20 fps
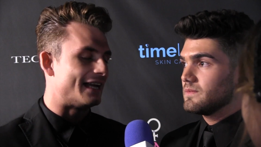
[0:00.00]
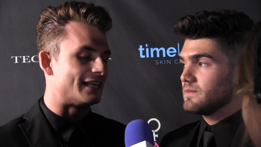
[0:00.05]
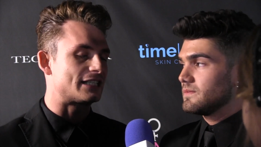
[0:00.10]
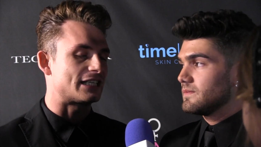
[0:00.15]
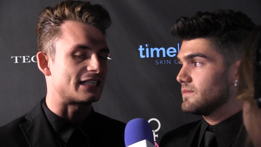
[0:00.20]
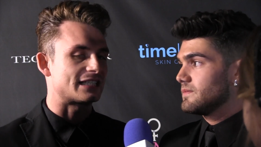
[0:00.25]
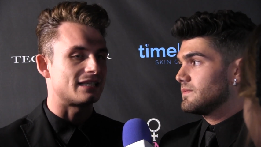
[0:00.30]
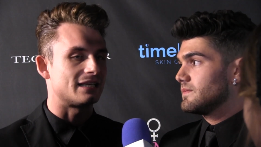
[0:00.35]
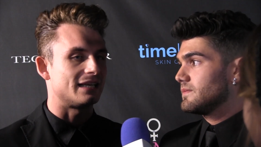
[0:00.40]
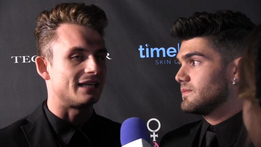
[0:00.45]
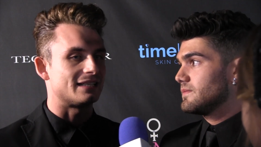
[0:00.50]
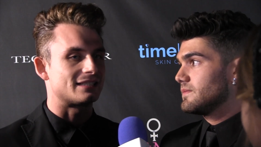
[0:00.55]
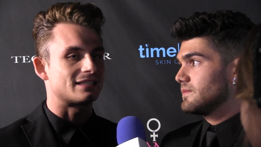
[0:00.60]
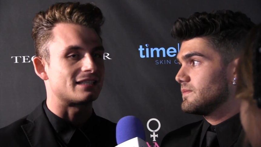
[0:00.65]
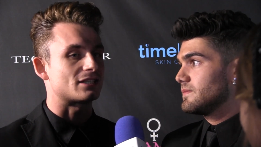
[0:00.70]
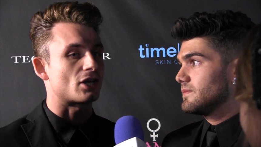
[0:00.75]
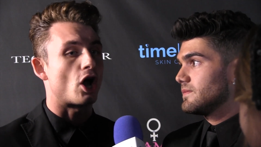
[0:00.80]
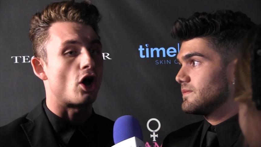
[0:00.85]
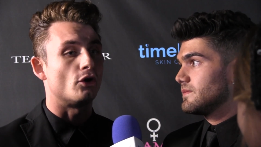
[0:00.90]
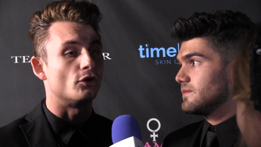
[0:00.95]
Speaker 1: it's just, a, it's
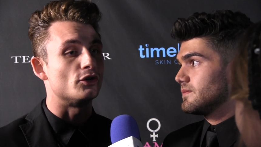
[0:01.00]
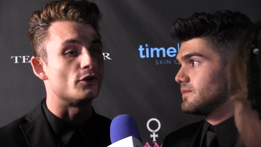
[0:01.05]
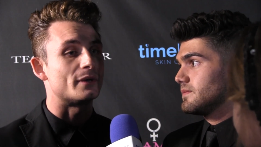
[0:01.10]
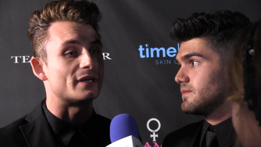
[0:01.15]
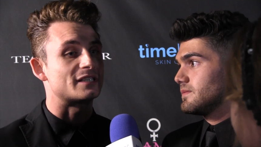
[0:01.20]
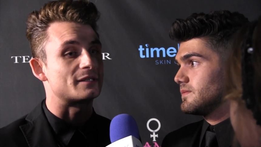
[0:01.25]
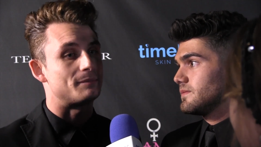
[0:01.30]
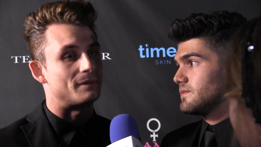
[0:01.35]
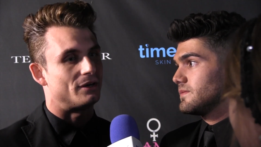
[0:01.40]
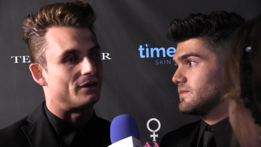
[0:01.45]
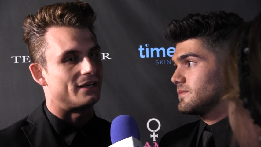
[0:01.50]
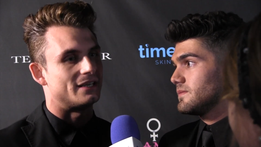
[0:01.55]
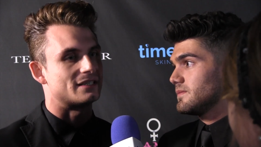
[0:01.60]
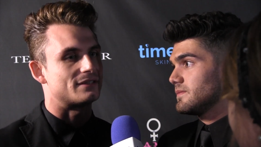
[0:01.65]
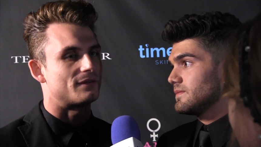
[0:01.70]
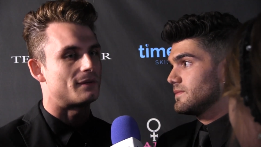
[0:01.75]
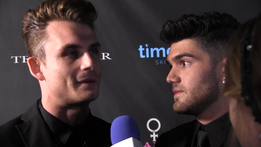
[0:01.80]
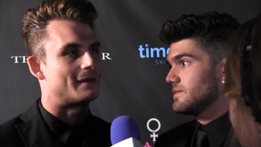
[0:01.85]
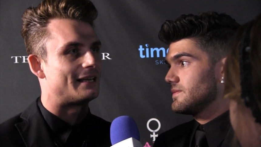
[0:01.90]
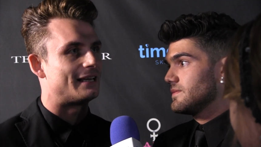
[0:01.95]
just a whole new experience
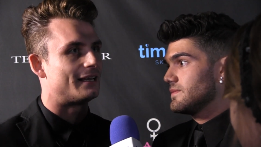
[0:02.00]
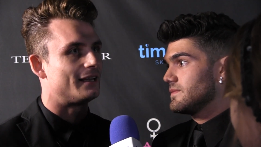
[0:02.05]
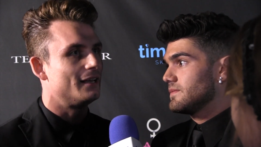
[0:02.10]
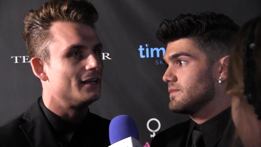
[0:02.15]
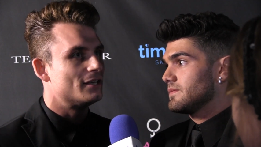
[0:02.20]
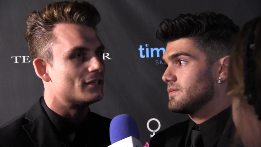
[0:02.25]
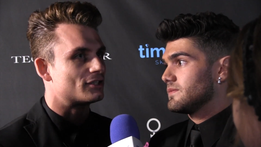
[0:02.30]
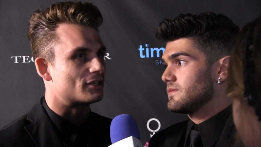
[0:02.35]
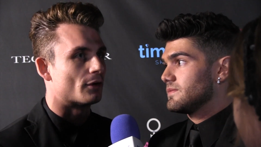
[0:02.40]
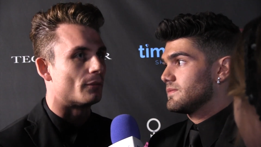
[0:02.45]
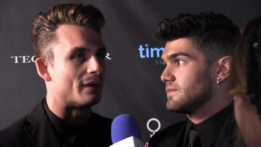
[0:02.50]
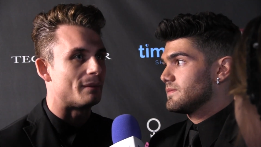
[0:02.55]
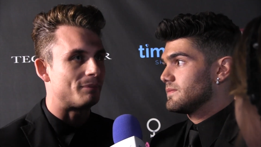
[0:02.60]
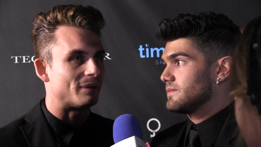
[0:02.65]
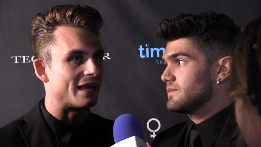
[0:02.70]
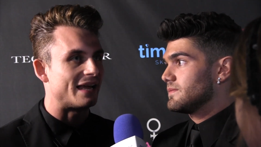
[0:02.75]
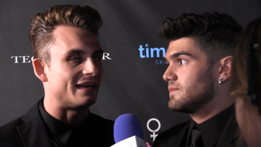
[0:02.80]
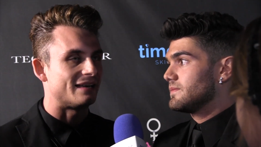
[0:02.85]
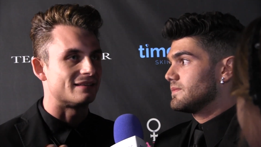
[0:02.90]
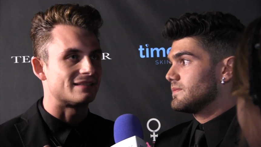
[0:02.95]
for me. So we
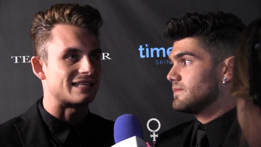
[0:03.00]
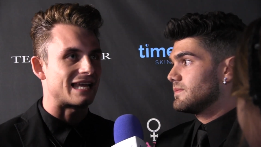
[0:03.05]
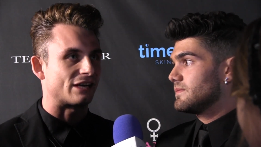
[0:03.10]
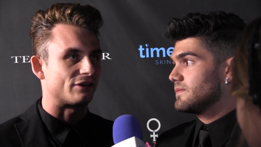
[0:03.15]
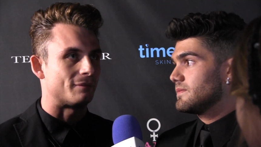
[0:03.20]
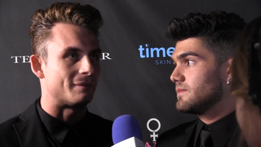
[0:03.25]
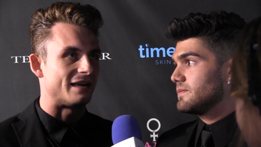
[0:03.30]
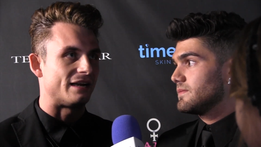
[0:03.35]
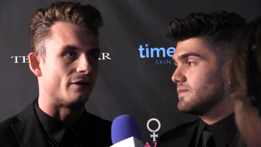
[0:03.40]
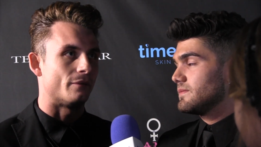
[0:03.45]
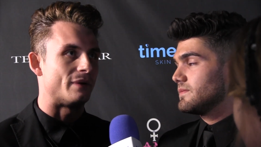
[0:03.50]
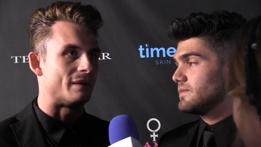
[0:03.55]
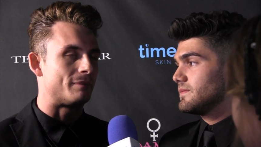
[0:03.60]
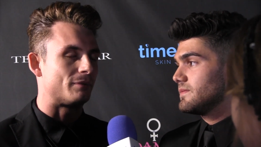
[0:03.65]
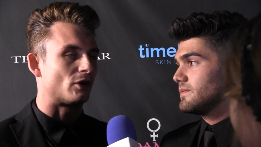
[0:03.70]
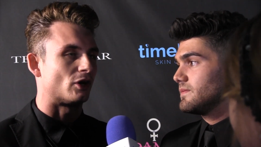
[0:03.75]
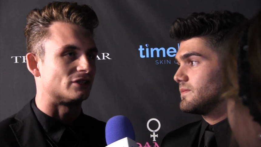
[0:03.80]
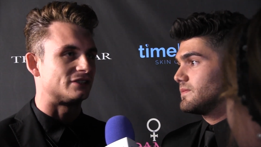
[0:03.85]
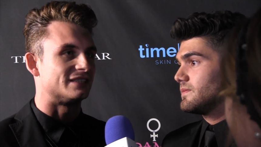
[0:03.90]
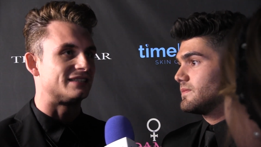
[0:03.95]
played in Sacramento. We
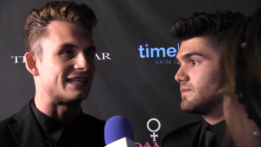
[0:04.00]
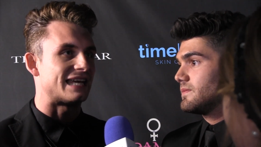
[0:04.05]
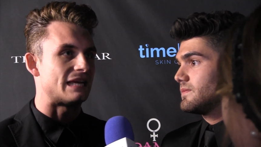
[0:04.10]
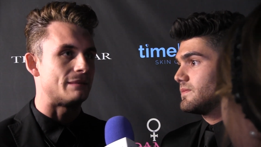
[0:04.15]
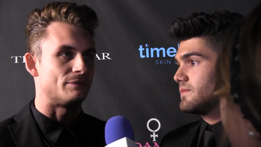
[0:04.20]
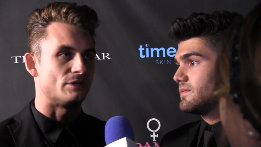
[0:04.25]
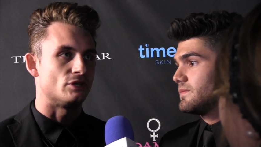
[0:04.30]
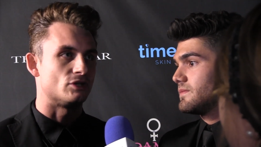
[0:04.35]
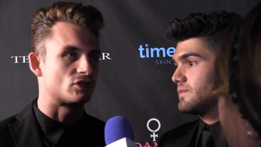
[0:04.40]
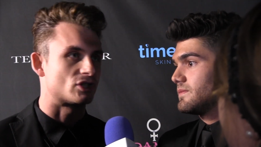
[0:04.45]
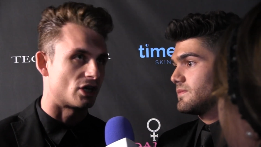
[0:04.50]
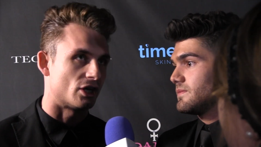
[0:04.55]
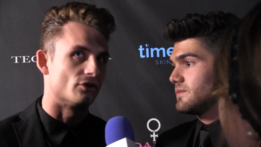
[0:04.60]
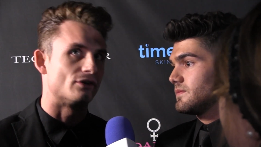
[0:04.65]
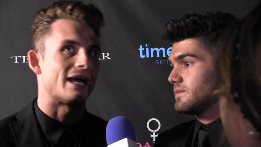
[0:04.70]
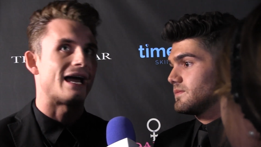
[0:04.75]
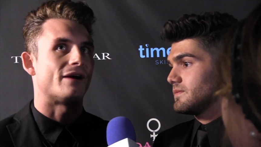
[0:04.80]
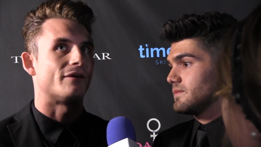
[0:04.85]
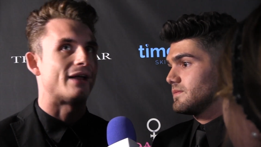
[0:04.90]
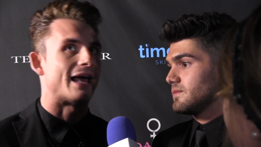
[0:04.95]
got to debut Slow
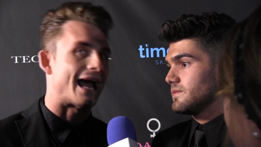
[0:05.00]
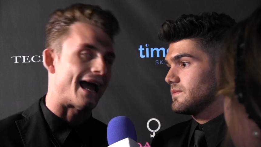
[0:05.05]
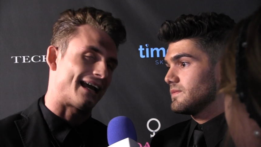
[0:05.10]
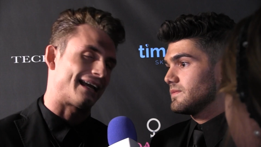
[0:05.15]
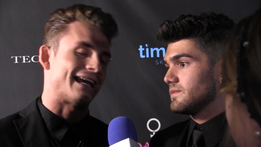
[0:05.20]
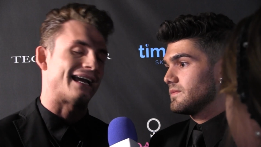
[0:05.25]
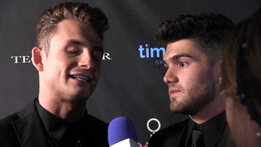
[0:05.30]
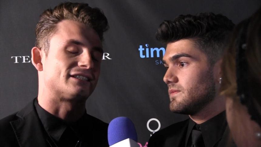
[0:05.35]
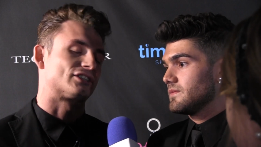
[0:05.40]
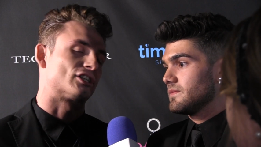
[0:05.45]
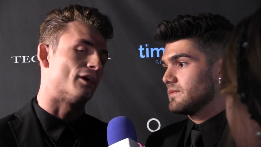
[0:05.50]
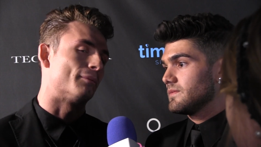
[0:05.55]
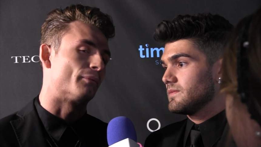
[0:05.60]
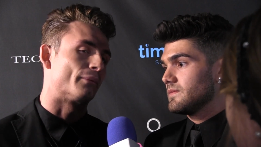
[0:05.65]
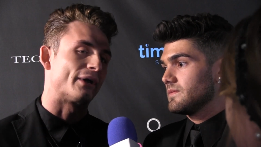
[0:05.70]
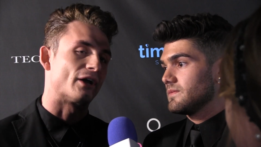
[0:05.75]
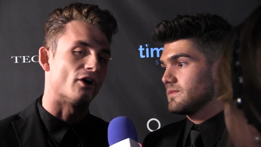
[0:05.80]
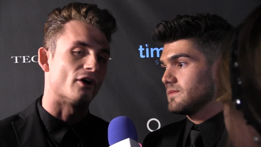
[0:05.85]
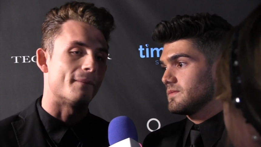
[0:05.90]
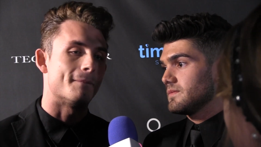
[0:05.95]
Down and Can't Stop.
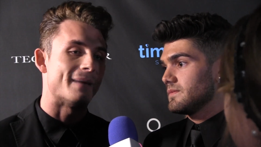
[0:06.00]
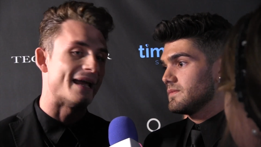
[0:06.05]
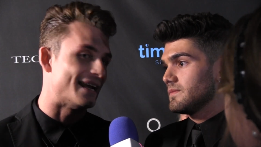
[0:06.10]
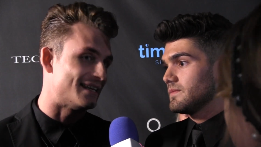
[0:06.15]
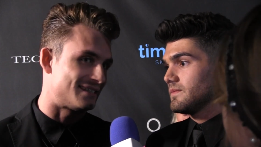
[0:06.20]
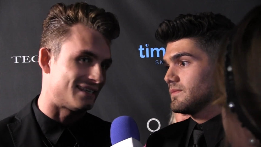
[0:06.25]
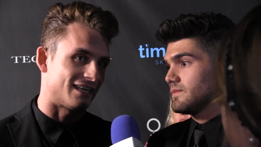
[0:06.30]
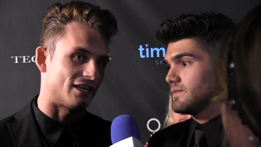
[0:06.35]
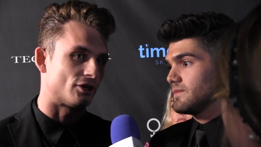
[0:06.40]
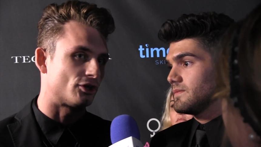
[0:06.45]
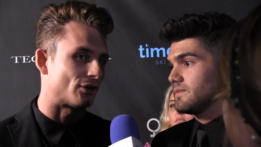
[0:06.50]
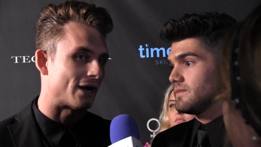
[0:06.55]
We got amazing